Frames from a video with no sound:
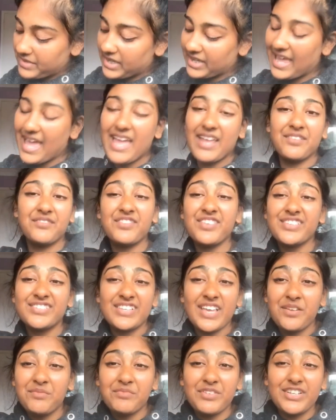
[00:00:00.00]
Again, for the
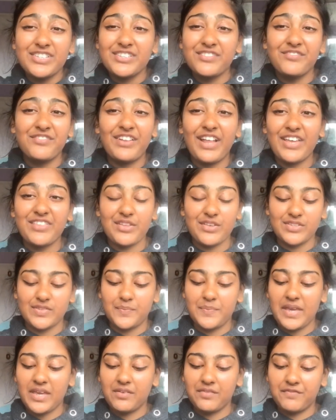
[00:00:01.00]
same reason, for like those
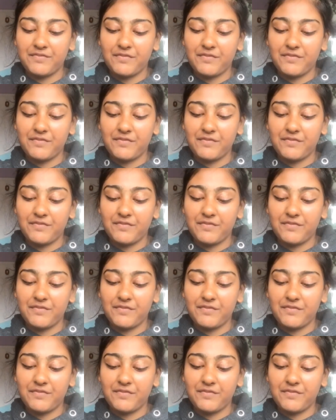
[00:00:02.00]
big